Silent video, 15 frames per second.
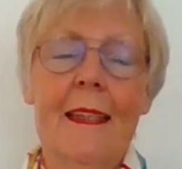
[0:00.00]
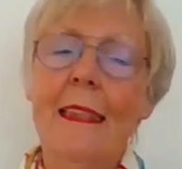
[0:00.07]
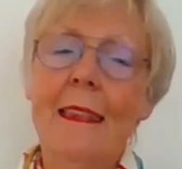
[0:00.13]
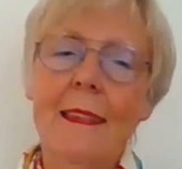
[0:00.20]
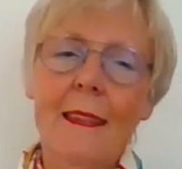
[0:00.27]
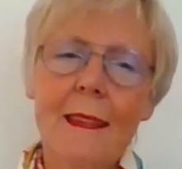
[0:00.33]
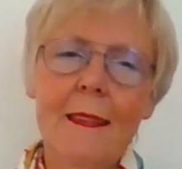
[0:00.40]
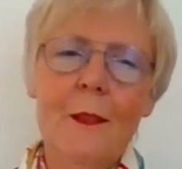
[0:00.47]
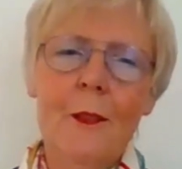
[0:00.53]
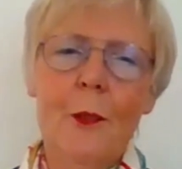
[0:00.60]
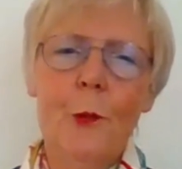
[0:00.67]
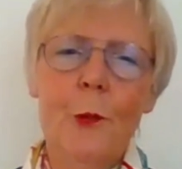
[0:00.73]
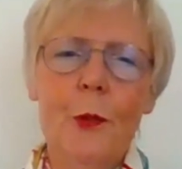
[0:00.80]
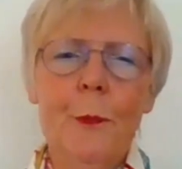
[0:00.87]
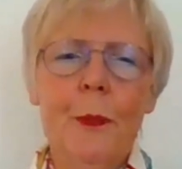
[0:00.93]

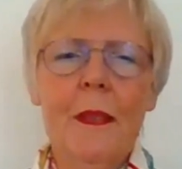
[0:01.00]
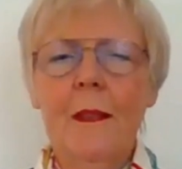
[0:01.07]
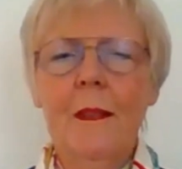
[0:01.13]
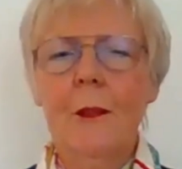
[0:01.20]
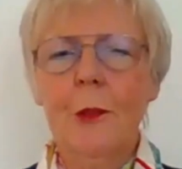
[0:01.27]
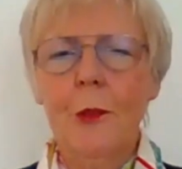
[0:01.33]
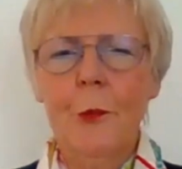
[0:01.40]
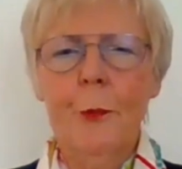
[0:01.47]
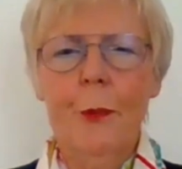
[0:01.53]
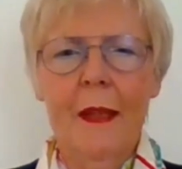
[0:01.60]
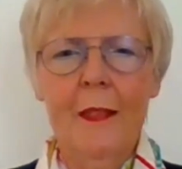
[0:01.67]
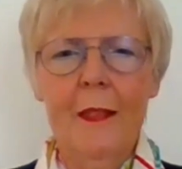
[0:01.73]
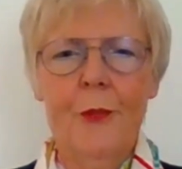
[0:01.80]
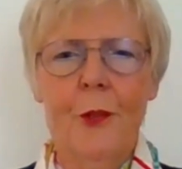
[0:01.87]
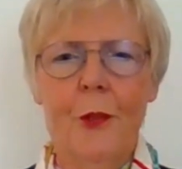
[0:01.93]
LinkedIn would be a good
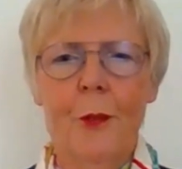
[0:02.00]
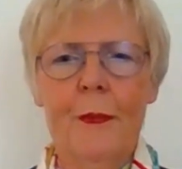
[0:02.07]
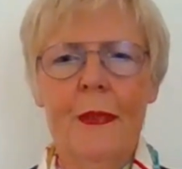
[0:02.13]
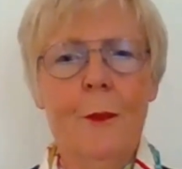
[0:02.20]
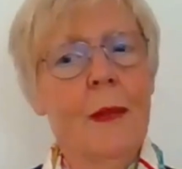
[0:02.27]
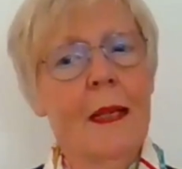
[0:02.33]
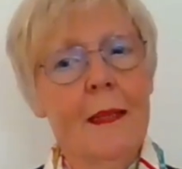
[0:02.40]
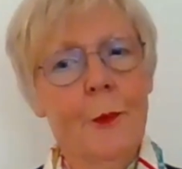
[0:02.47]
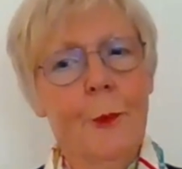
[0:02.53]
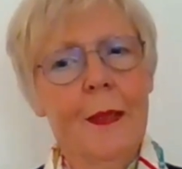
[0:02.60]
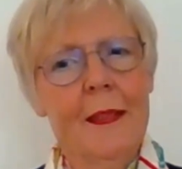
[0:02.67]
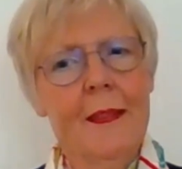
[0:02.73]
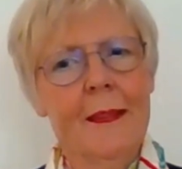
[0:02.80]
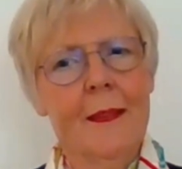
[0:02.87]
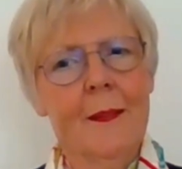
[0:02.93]
platform, in my
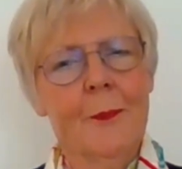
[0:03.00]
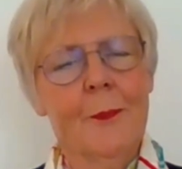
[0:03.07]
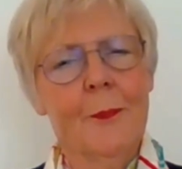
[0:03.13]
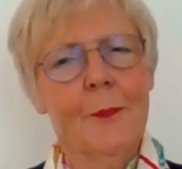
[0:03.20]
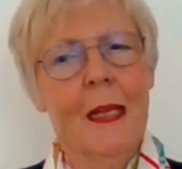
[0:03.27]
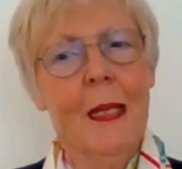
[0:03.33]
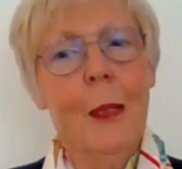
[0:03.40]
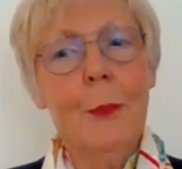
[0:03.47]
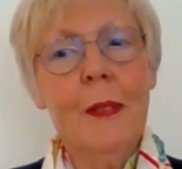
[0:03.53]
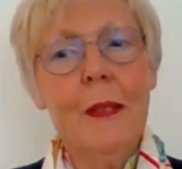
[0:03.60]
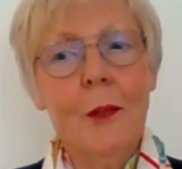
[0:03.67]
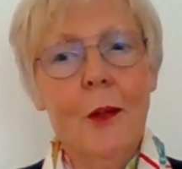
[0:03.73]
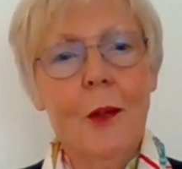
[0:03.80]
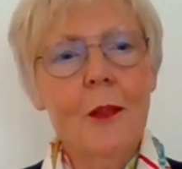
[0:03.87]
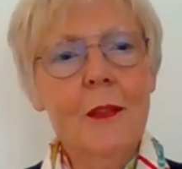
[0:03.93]
opinion,
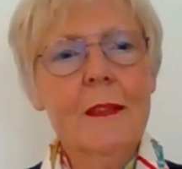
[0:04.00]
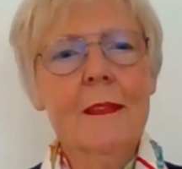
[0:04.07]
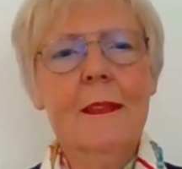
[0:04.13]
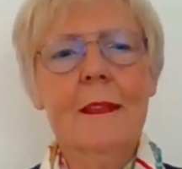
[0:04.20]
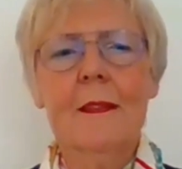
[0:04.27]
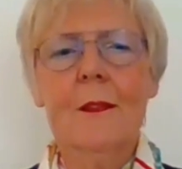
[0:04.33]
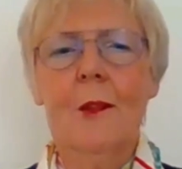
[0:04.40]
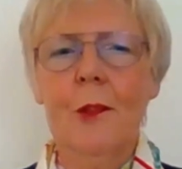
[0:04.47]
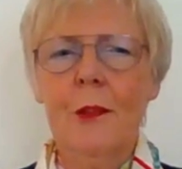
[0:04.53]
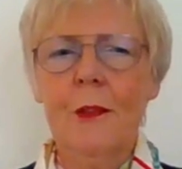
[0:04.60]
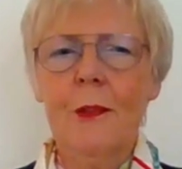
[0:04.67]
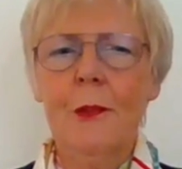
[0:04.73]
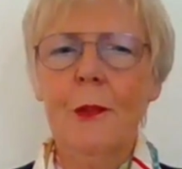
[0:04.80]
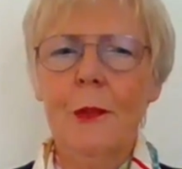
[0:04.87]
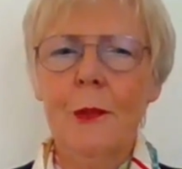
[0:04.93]
because it is
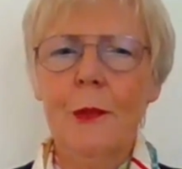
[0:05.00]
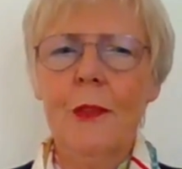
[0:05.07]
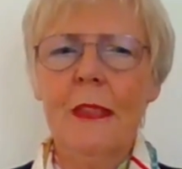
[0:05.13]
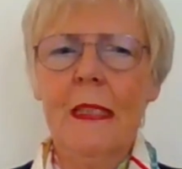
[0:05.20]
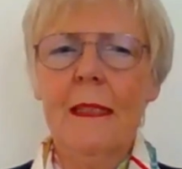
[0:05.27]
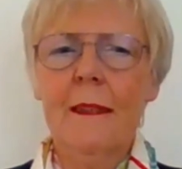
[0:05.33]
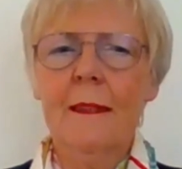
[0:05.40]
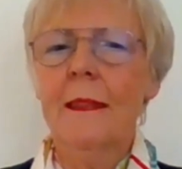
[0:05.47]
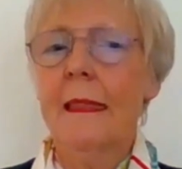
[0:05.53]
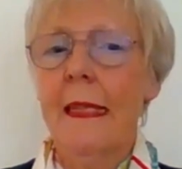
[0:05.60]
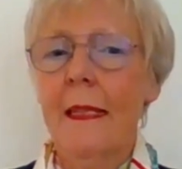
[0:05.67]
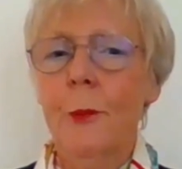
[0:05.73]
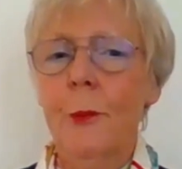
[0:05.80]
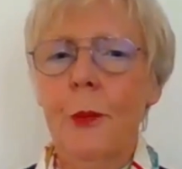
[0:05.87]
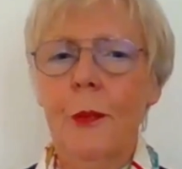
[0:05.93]
also used as a
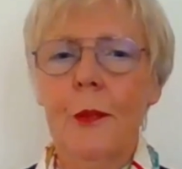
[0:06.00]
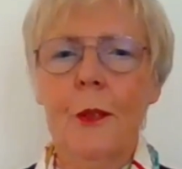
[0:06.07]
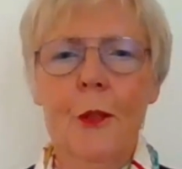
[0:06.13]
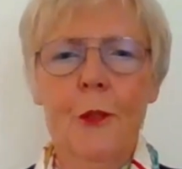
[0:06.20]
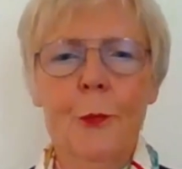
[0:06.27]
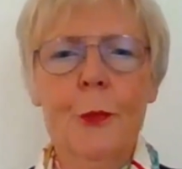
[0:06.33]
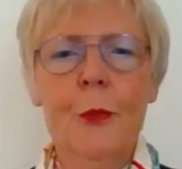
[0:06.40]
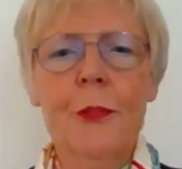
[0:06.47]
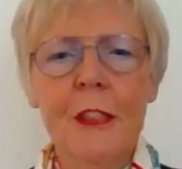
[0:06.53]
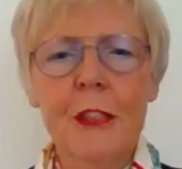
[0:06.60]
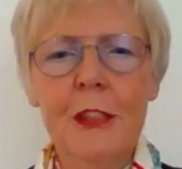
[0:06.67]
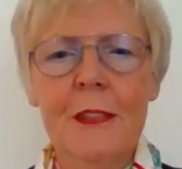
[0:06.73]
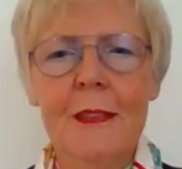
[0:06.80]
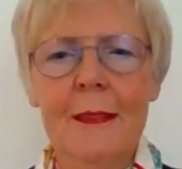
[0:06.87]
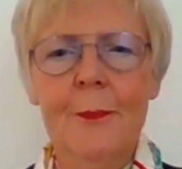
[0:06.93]
network of
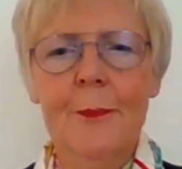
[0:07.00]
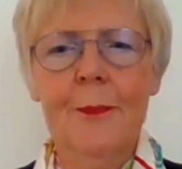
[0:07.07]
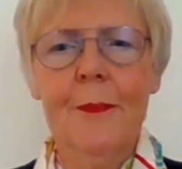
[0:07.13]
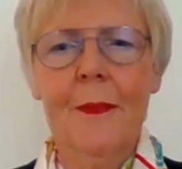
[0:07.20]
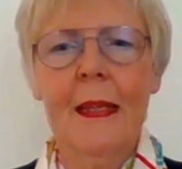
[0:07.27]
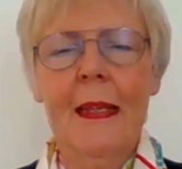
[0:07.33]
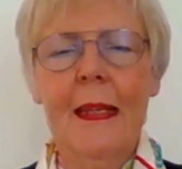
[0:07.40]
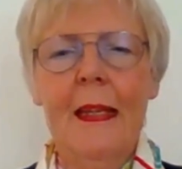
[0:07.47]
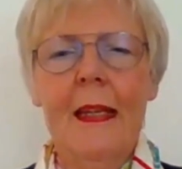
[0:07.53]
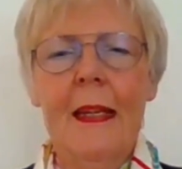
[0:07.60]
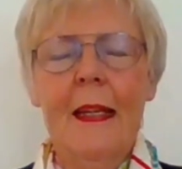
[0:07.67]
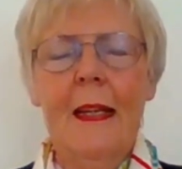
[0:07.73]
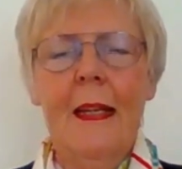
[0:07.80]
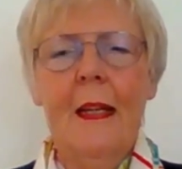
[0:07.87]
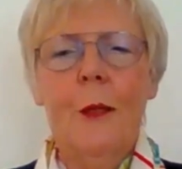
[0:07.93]
professions.
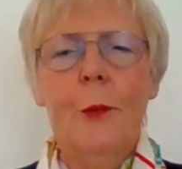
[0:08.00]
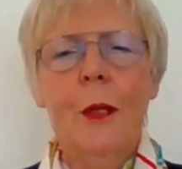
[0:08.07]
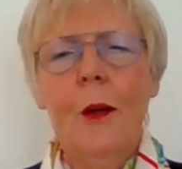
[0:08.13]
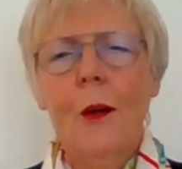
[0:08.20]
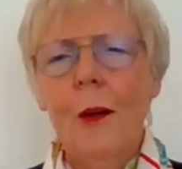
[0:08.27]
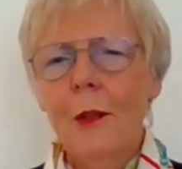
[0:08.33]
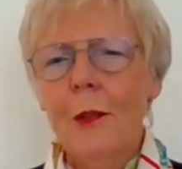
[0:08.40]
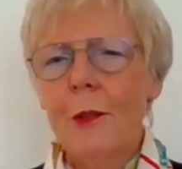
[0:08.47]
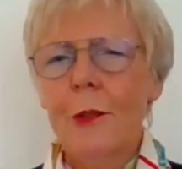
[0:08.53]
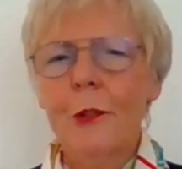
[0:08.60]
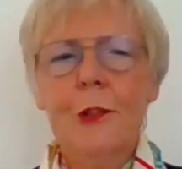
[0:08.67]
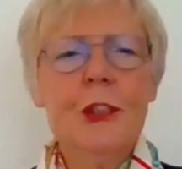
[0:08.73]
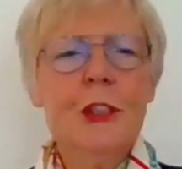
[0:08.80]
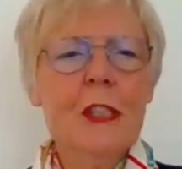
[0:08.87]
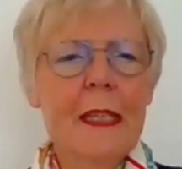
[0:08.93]
We all
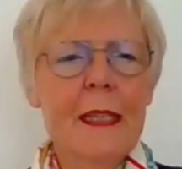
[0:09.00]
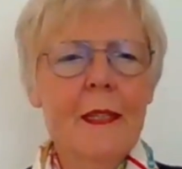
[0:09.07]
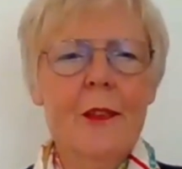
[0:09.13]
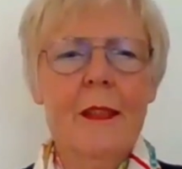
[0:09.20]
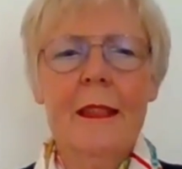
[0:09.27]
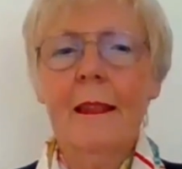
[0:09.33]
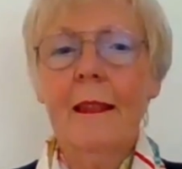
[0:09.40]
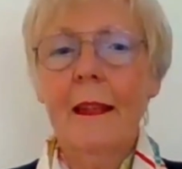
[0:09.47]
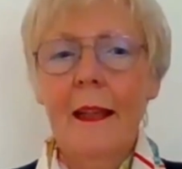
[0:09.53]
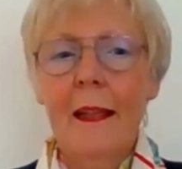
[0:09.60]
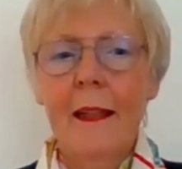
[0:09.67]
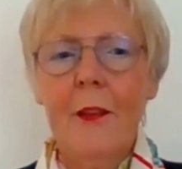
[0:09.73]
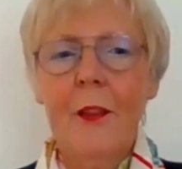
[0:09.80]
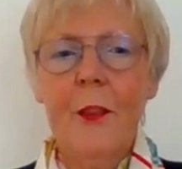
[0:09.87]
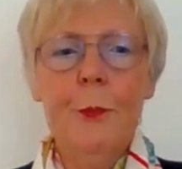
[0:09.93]
could share and
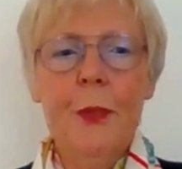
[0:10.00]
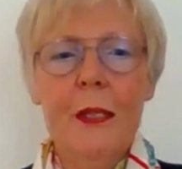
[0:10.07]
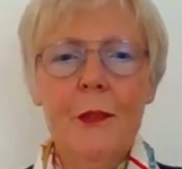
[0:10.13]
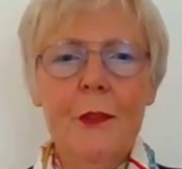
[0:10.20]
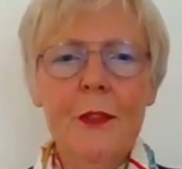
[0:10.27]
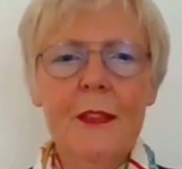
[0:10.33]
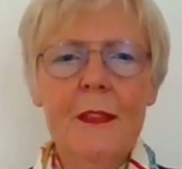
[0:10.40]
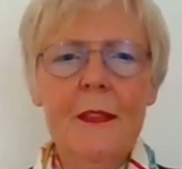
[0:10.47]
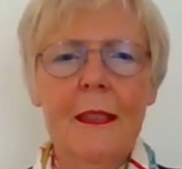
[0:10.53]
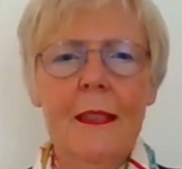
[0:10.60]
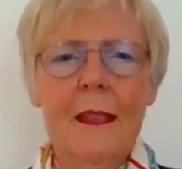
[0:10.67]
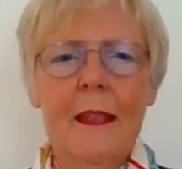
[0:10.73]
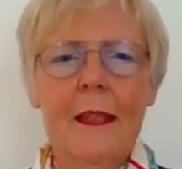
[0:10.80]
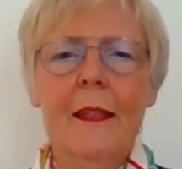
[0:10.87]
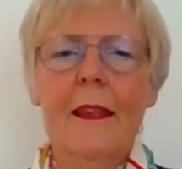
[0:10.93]
like the posts
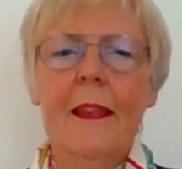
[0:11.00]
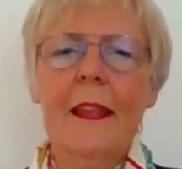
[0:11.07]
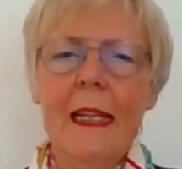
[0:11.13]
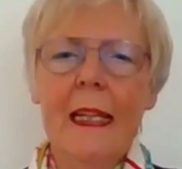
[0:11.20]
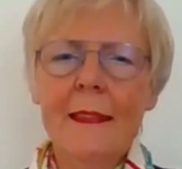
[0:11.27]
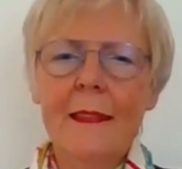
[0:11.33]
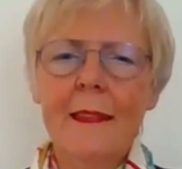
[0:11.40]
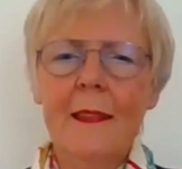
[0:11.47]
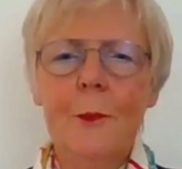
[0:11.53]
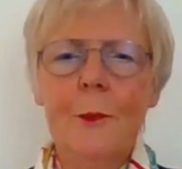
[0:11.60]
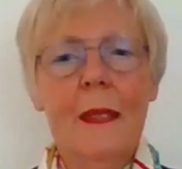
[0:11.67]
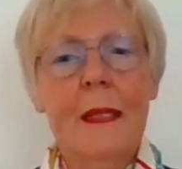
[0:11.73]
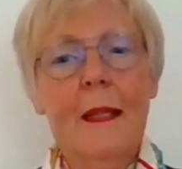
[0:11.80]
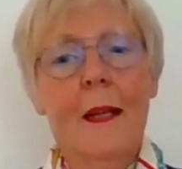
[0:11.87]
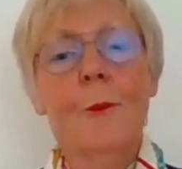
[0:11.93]
and thus
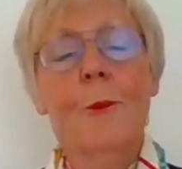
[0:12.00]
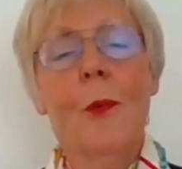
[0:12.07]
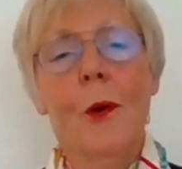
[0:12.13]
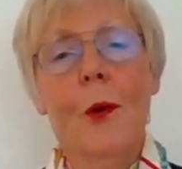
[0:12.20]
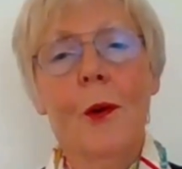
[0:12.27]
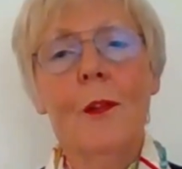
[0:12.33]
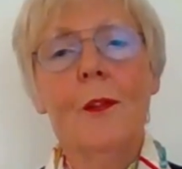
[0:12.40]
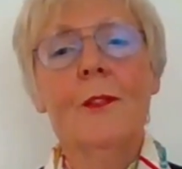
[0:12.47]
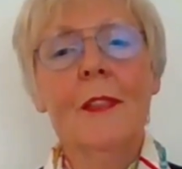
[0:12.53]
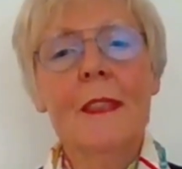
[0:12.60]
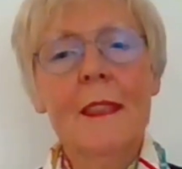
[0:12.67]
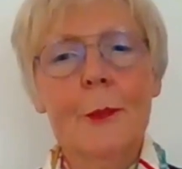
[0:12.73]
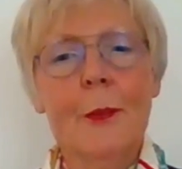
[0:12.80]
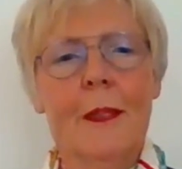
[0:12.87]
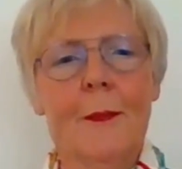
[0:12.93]
become more
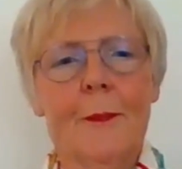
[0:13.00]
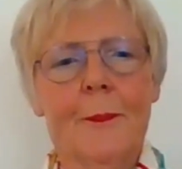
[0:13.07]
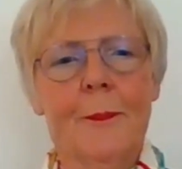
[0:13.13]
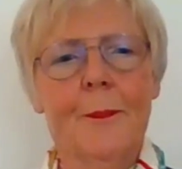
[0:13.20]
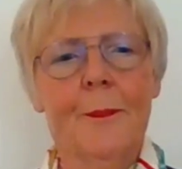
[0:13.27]
visible.